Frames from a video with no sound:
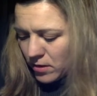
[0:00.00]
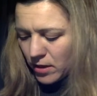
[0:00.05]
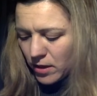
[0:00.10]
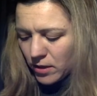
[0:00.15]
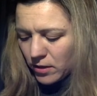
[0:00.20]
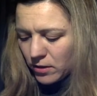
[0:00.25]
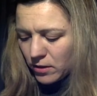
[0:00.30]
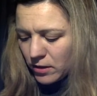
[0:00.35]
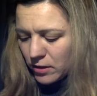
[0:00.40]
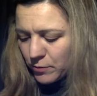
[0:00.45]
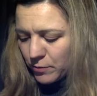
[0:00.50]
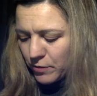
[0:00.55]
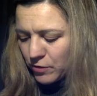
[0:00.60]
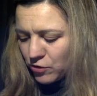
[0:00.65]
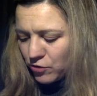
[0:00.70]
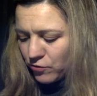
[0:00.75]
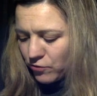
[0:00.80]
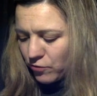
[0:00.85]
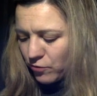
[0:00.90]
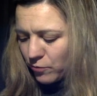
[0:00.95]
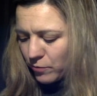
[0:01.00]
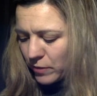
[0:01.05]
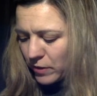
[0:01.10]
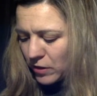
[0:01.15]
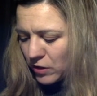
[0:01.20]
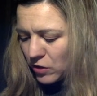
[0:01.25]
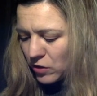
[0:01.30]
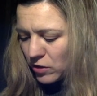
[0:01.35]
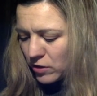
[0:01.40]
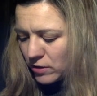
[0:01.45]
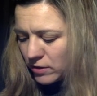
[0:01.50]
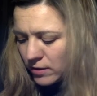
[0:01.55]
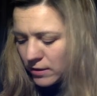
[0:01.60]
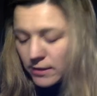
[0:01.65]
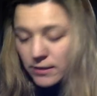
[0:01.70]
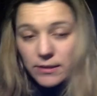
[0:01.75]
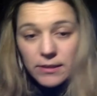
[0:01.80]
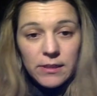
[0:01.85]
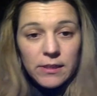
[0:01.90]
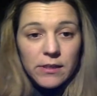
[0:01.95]
And the expression for my current
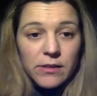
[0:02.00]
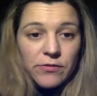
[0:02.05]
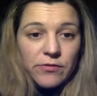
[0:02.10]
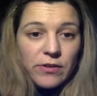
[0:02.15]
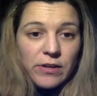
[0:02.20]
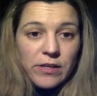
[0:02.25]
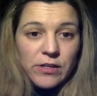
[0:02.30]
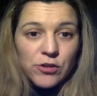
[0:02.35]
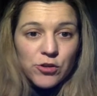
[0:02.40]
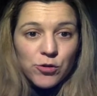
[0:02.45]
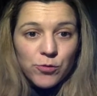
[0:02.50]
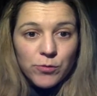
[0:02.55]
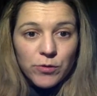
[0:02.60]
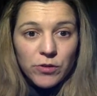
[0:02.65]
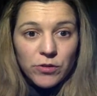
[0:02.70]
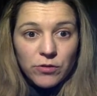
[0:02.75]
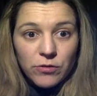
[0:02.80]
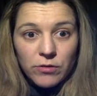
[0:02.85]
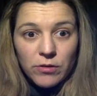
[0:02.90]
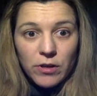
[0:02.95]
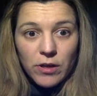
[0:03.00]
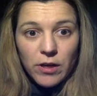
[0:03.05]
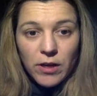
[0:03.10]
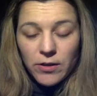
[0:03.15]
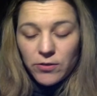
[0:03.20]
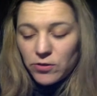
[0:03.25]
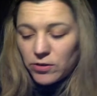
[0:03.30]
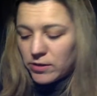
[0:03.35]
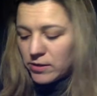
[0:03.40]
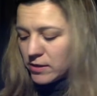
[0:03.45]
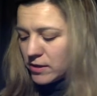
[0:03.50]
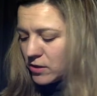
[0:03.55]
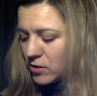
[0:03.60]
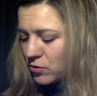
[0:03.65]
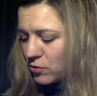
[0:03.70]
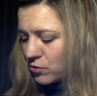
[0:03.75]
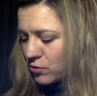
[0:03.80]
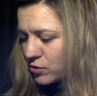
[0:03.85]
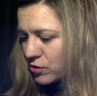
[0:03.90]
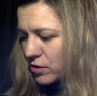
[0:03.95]
ID, if I assume that uh,
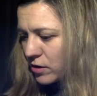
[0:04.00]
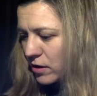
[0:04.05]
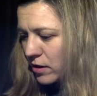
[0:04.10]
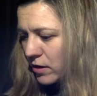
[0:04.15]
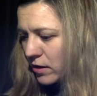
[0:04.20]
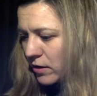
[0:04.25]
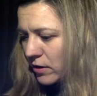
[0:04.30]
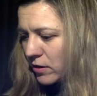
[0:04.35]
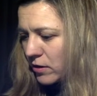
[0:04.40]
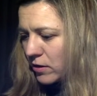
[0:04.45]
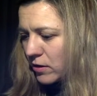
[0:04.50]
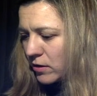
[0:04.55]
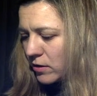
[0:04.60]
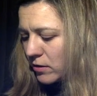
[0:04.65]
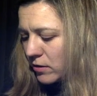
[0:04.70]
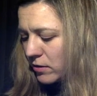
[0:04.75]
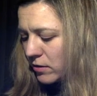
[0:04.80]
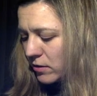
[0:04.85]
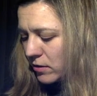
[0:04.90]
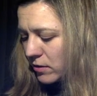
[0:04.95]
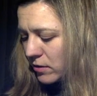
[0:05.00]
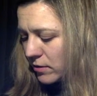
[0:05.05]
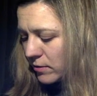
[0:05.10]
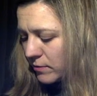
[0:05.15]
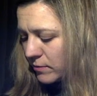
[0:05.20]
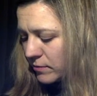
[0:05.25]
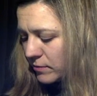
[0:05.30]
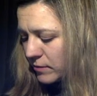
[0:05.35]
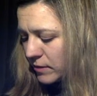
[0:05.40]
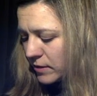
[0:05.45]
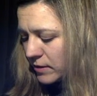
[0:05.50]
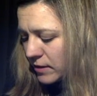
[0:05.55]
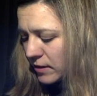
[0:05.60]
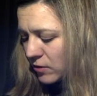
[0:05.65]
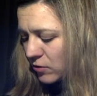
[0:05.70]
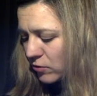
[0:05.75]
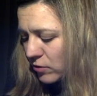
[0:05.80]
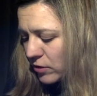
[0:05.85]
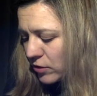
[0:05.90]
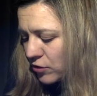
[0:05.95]
transistors are um, in
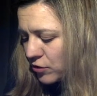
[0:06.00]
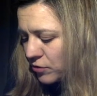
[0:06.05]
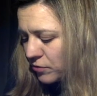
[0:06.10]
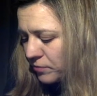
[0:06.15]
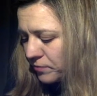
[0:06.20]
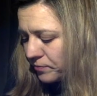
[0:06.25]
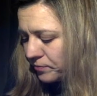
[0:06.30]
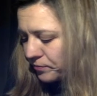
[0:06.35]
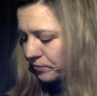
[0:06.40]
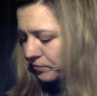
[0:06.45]
saturation,